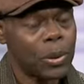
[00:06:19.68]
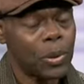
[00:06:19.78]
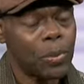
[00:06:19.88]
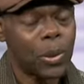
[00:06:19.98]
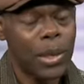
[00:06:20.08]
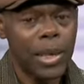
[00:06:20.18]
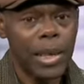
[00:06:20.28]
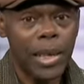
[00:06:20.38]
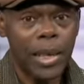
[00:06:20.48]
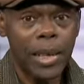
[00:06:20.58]
you know, Paul
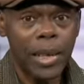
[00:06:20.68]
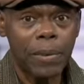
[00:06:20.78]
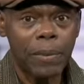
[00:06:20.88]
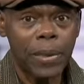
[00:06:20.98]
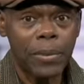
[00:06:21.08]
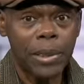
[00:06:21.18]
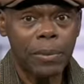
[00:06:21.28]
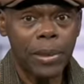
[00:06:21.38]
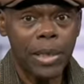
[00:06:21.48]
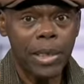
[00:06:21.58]
and I have
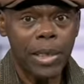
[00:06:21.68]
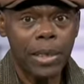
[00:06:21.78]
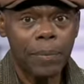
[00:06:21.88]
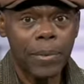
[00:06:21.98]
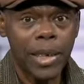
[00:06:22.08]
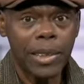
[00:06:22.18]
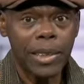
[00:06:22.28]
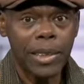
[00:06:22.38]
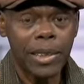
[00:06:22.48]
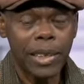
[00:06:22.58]
actually been um,
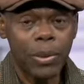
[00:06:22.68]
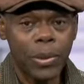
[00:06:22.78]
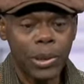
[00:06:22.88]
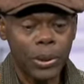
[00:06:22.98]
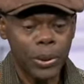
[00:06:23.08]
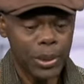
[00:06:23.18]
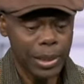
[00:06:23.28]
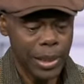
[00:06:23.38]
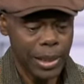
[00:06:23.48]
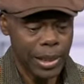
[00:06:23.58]
asking that
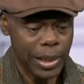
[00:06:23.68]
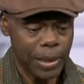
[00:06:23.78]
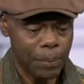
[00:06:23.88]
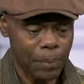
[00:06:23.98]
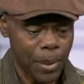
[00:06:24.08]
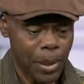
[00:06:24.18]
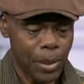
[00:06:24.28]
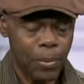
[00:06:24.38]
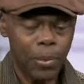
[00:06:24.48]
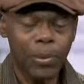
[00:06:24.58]
question, and um,
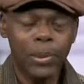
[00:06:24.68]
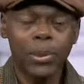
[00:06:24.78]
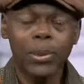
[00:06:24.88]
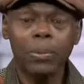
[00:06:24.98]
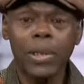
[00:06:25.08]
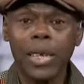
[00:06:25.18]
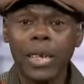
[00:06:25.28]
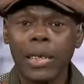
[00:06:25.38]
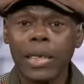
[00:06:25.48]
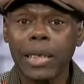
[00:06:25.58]
we've also
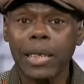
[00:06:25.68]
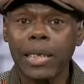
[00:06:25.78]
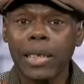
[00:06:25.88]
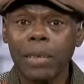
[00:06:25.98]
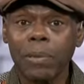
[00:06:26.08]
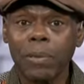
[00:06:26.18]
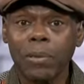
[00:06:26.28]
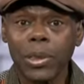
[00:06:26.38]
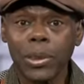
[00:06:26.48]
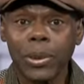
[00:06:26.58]
been asking that type
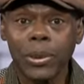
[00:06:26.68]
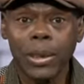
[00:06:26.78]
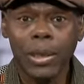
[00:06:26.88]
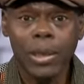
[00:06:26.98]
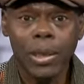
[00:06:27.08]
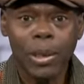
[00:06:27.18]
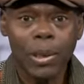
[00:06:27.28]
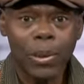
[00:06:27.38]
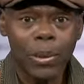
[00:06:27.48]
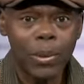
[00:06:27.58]
of question
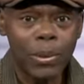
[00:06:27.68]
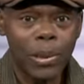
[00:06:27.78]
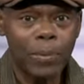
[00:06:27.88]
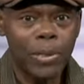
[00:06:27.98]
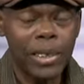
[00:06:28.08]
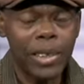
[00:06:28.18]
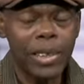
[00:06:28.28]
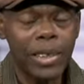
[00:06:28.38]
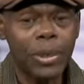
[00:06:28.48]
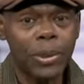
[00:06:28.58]
on different
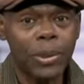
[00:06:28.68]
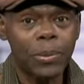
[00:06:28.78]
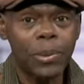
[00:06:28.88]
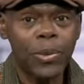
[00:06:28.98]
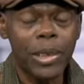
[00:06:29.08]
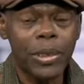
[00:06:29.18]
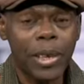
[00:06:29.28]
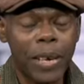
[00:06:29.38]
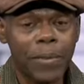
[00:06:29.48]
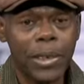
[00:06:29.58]
editions of Straight
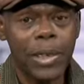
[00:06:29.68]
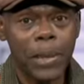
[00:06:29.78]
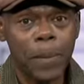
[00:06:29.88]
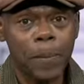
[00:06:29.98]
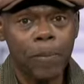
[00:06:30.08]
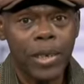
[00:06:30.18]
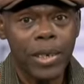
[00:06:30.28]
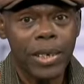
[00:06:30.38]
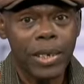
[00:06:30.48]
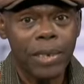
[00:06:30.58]
Talk Africa.
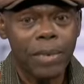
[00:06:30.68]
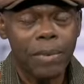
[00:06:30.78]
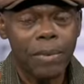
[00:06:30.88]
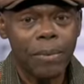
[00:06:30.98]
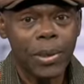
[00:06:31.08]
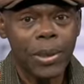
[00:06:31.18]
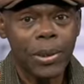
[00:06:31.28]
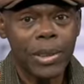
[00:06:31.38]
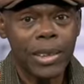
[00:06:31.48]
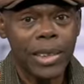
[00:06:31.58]

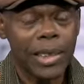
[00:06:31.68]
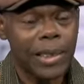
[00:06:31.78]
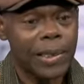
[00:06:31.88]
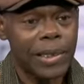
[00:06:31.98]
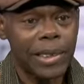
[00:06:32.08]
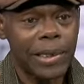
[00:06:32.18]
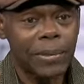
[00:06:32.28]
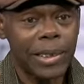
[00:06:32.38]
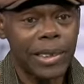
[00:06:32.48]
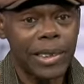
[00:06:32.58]
Because uh,
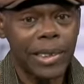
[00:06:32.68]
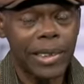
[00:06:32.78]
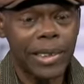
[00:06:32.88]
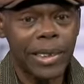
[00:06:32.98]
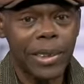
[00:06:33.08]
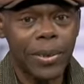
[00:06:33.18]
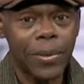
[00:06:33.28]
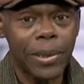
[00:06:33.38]
let's yes, face it. Uh, it